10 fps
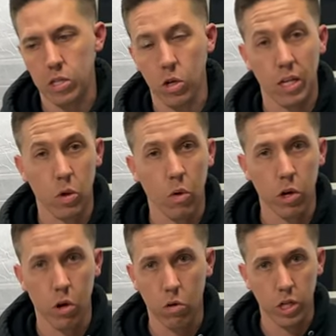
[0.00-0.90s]
so that's what
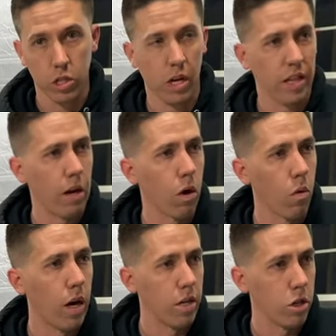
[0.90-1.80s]
we're doing. We're just, I think we're
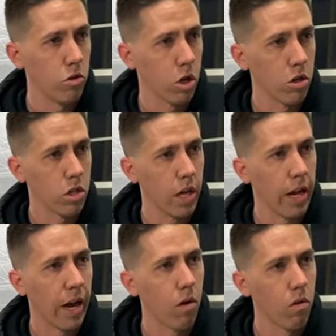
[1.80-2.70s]
what two turns in
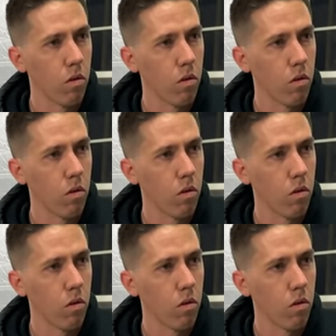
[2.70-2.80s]
now.